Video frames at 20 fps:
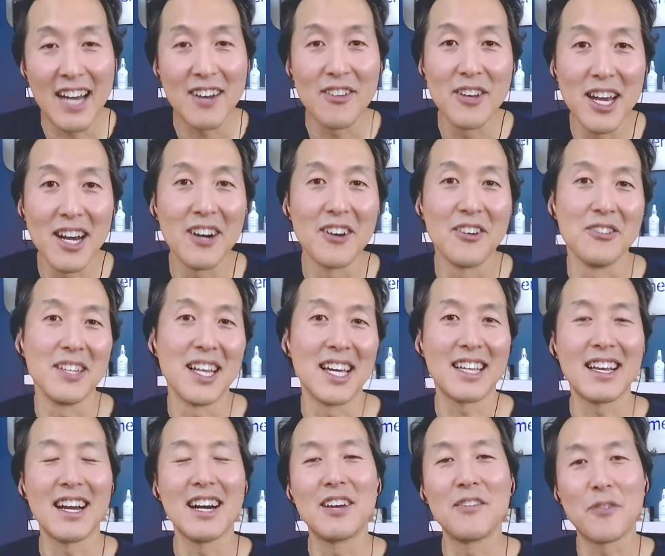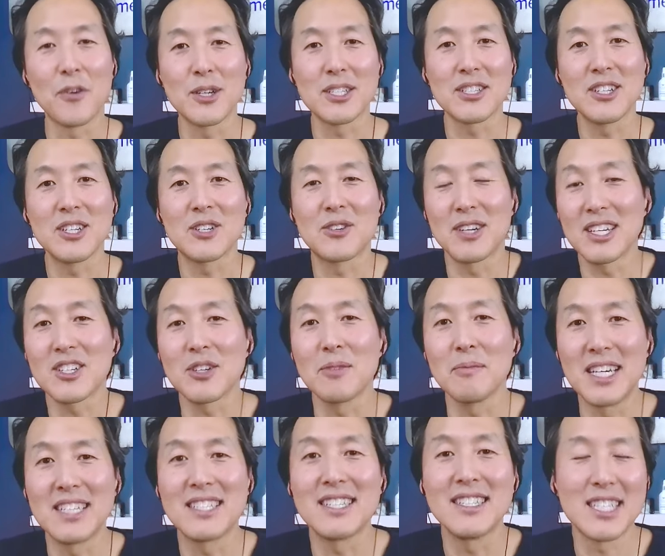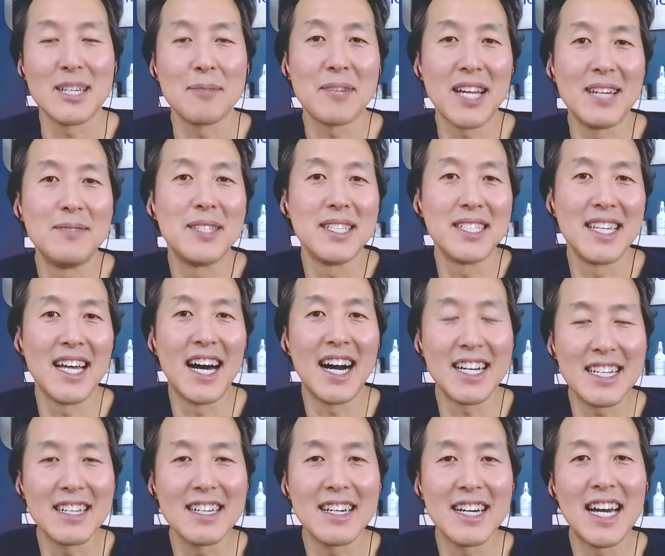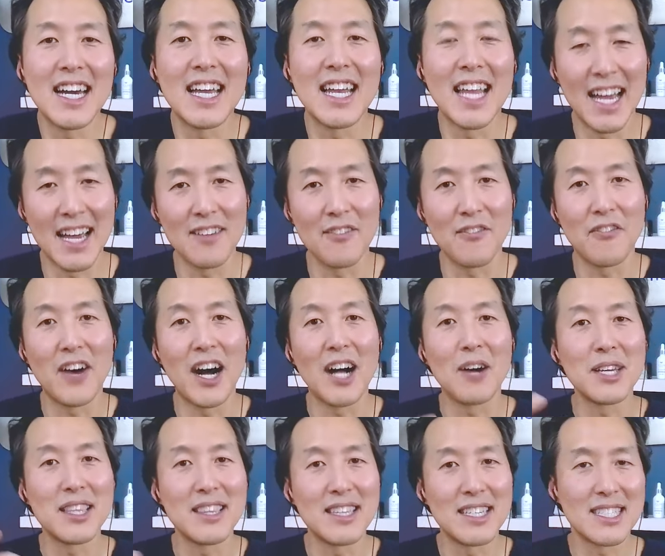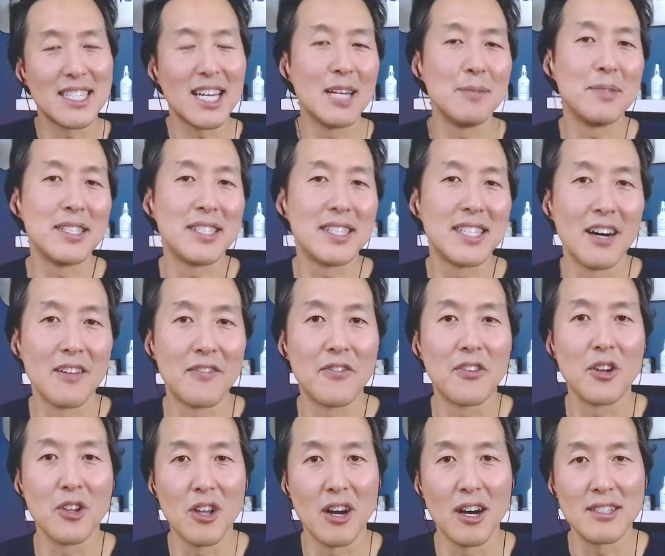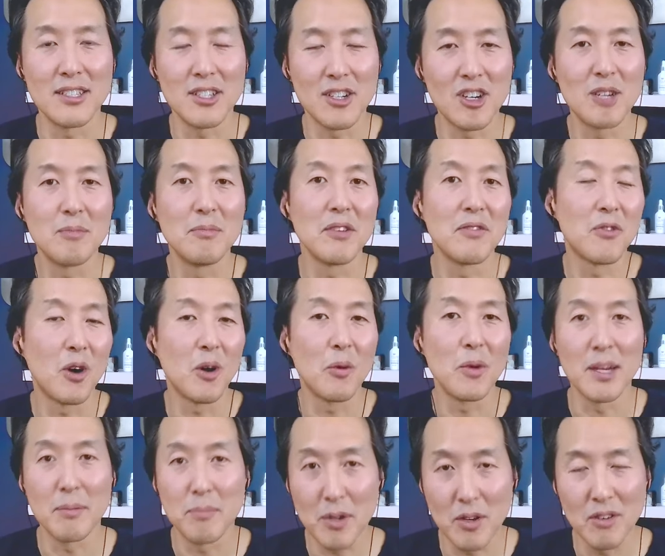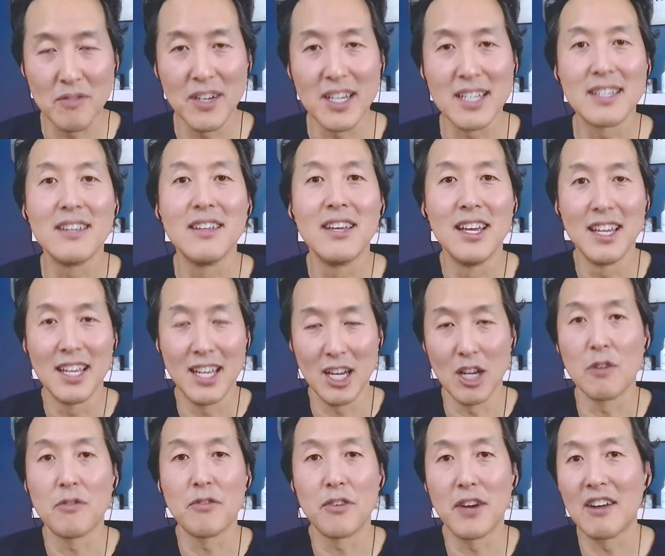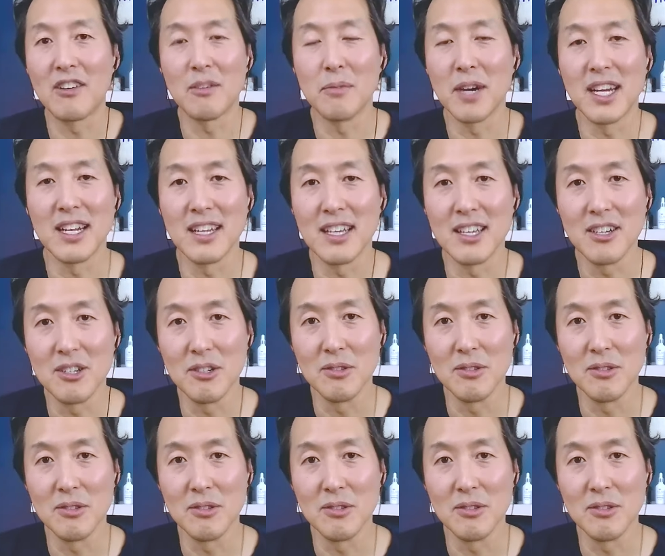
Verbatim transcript: I don't know. Like, unfortunately, traditional medicine sometimes is not good at following this type of stuff for long term before we approve it you know, for everybody to